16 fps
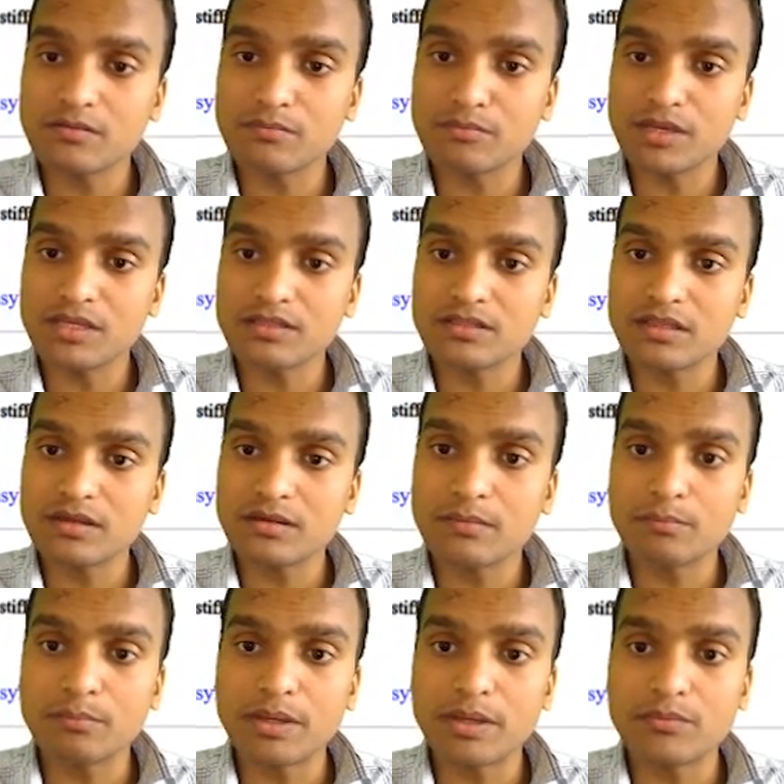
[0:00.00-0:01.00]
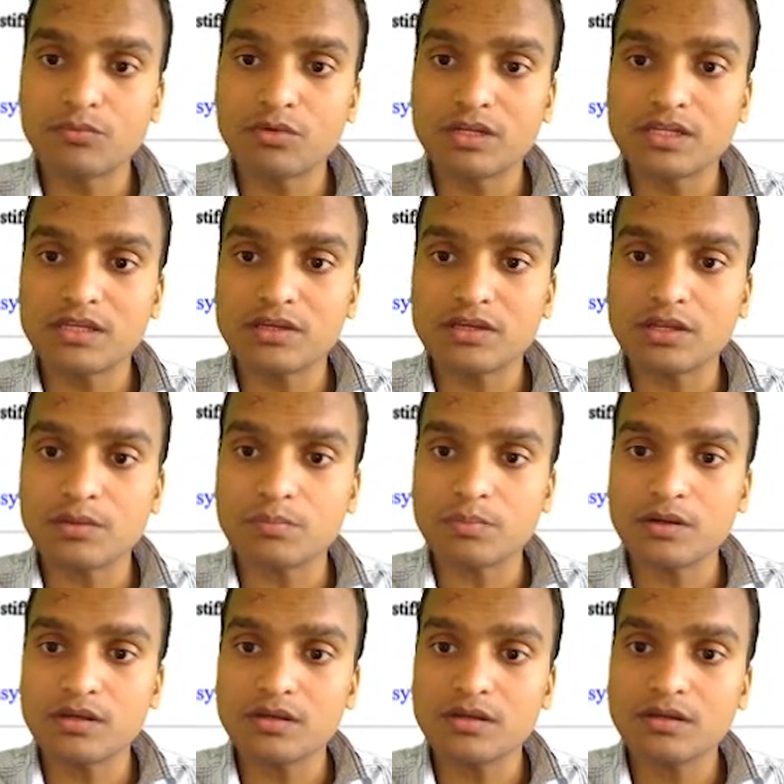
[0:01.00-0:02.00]
make the web only
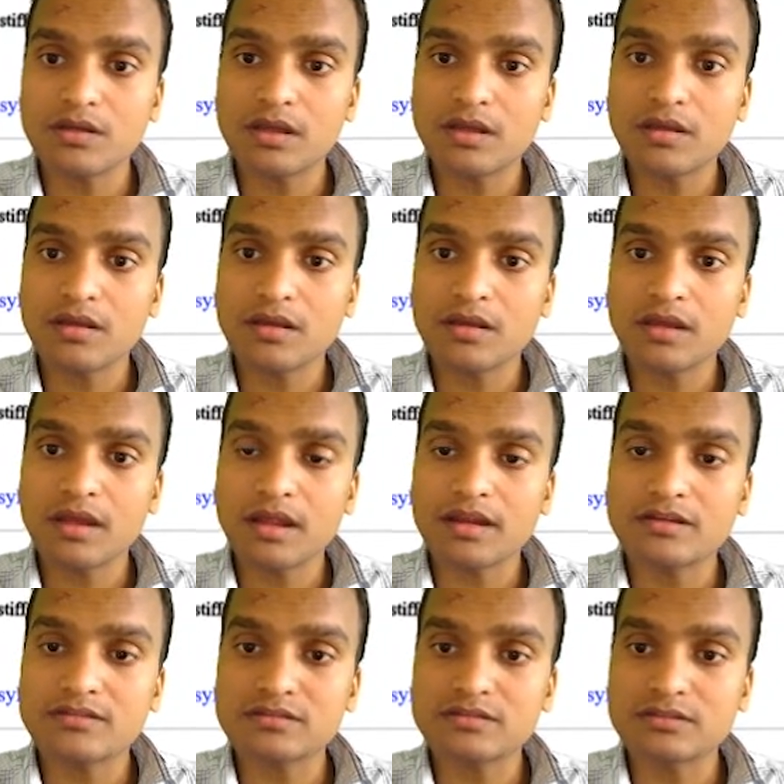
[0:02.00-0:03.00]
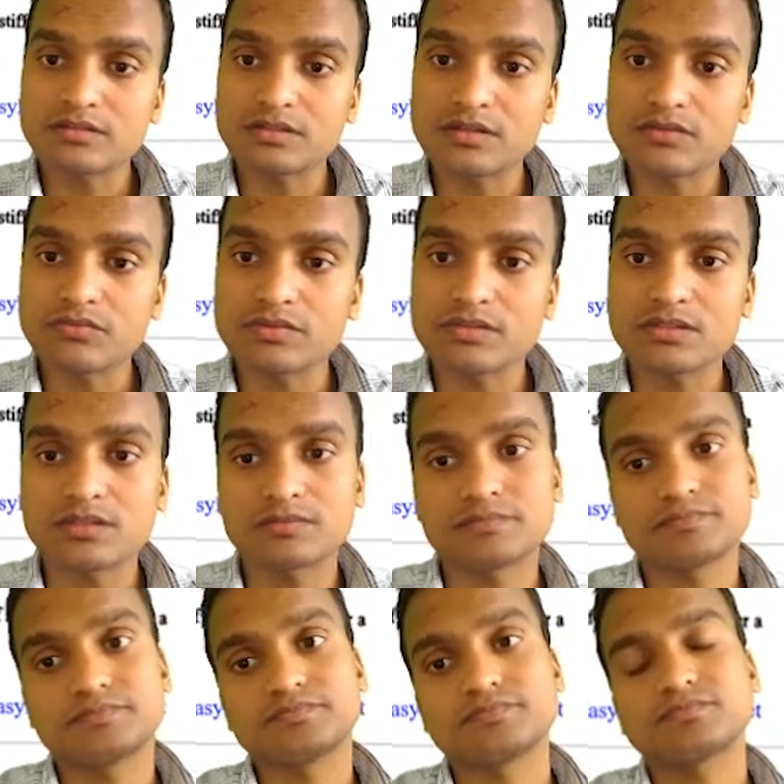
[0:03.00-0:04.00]
crippled at certain region.
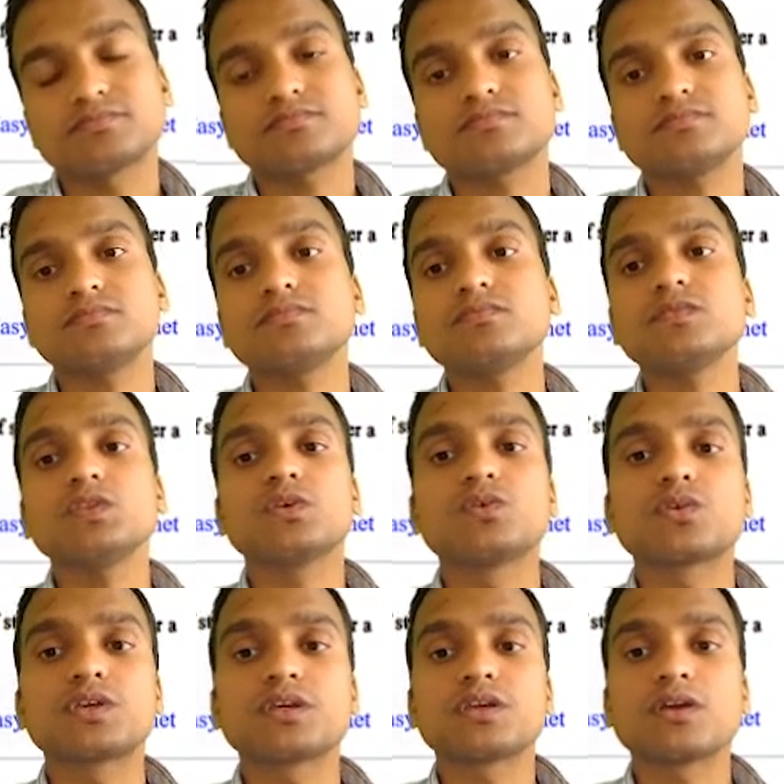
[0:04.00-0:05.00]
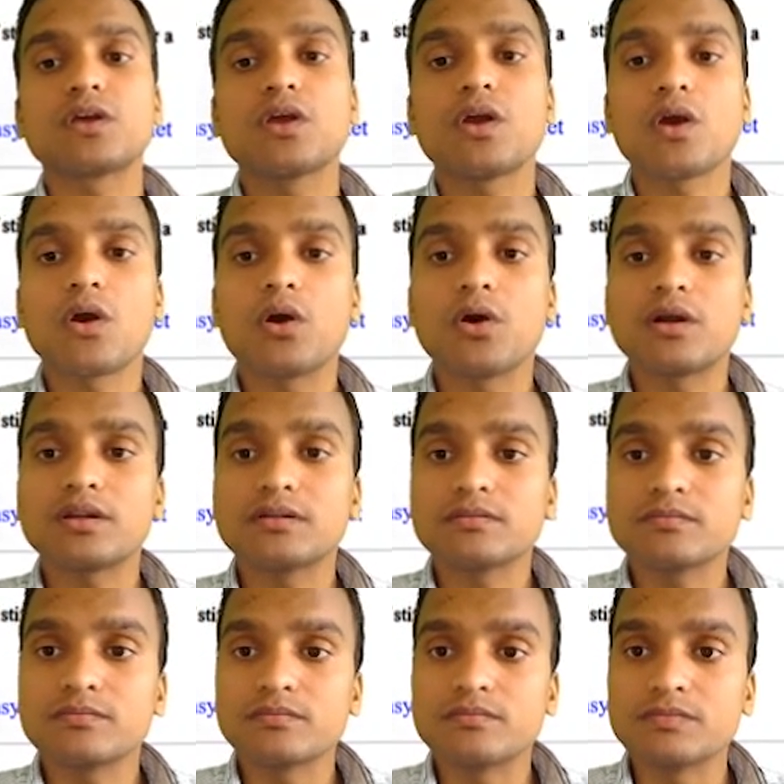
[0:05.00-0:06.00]
Okay,
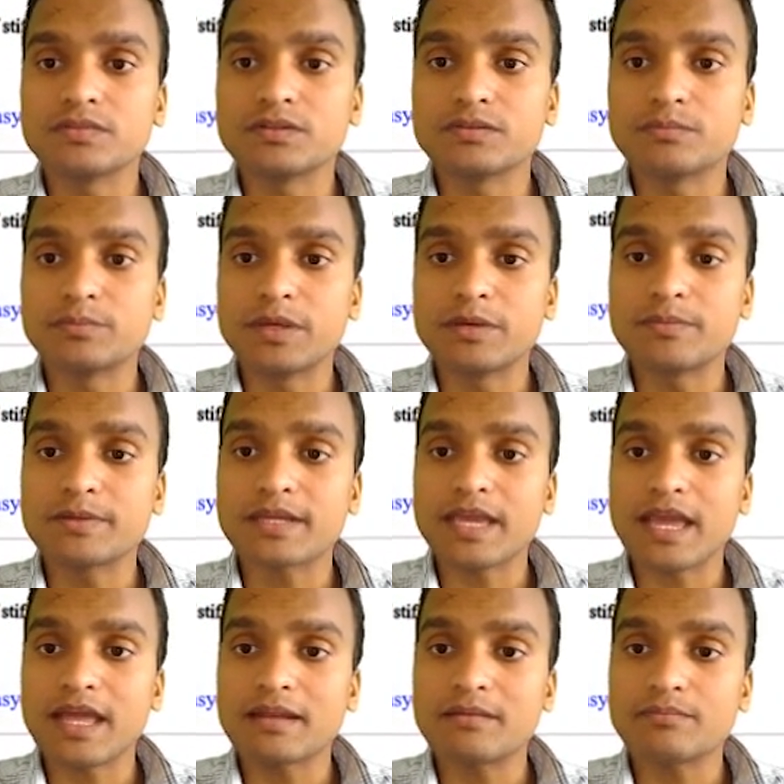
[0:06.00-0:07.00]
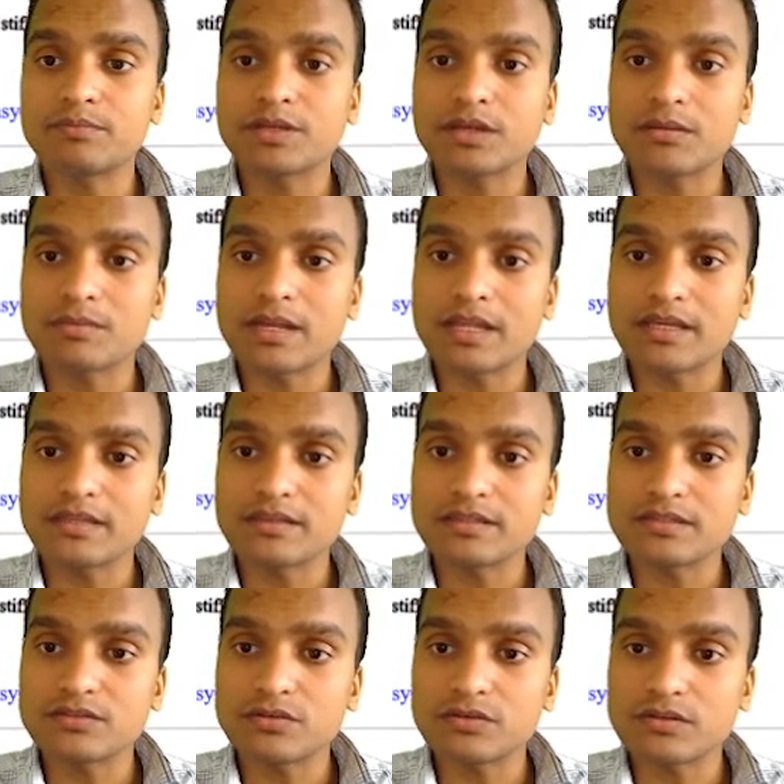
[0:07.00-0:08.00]
or web can become like
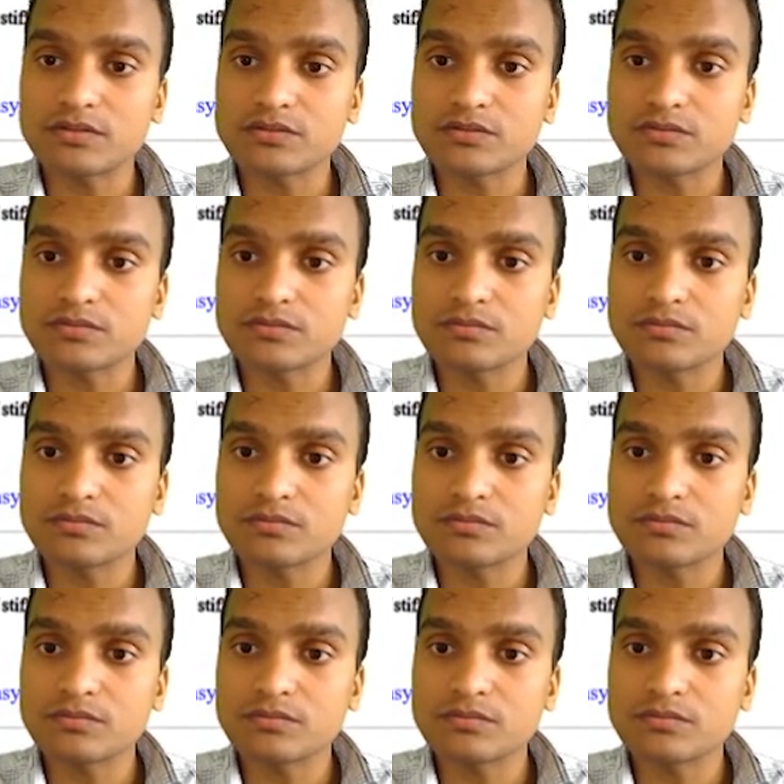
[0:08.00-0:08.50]
this also.